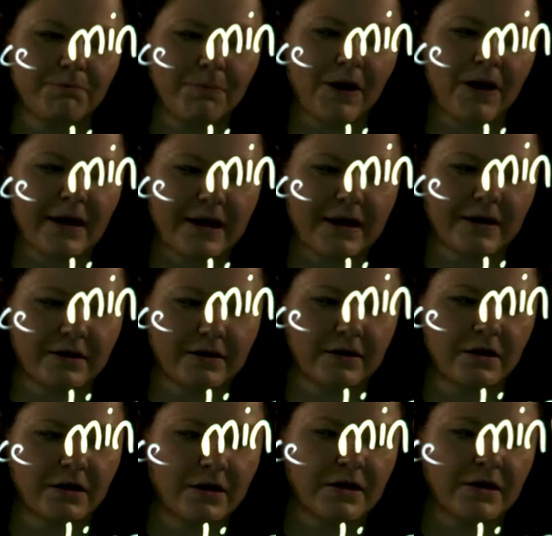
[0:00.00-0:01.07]
by.
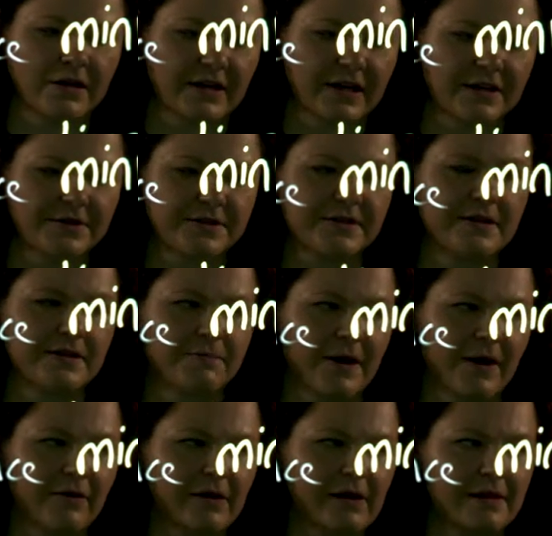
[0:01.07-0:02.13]
Can you see the
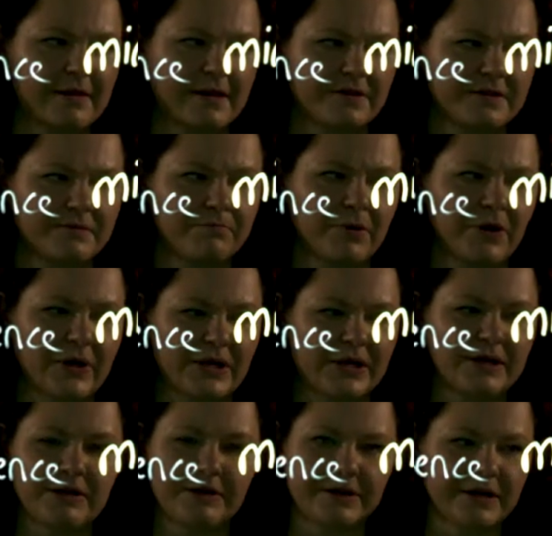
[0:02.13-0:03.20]
parallel? There is by
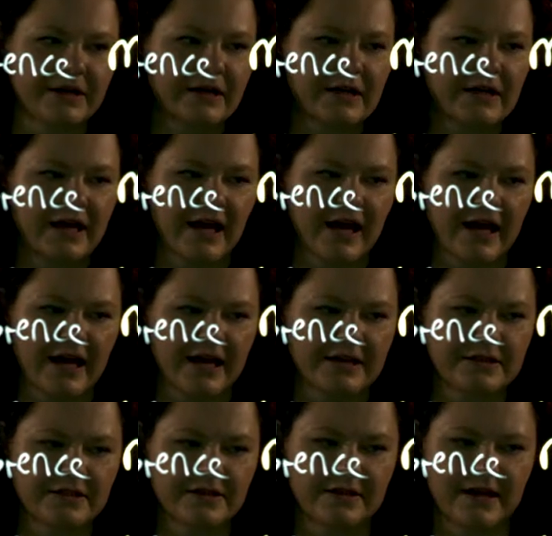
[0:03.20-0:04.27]
here,
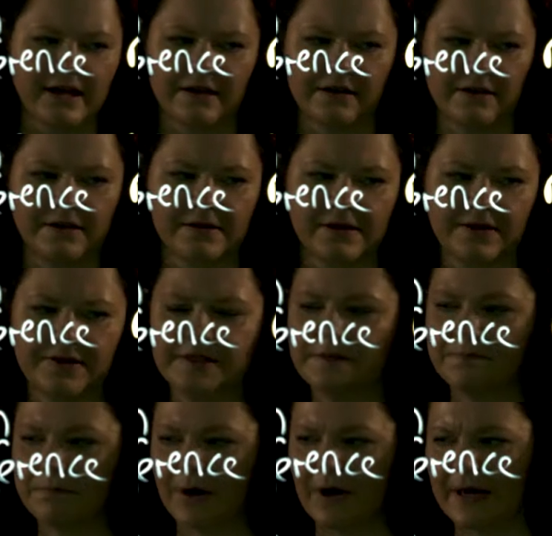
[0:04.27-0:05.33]
and then there is
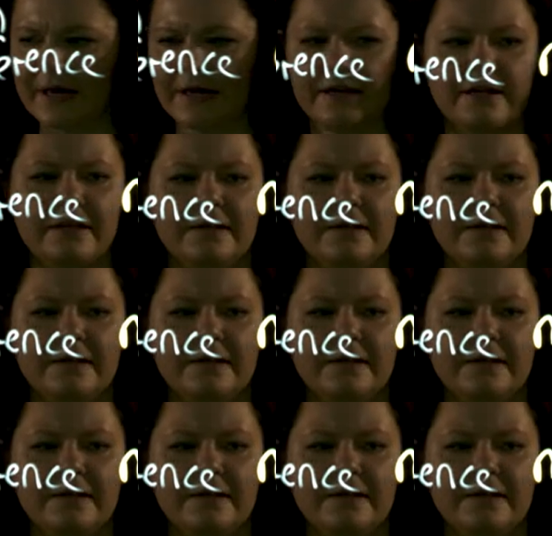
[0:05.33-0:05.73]
by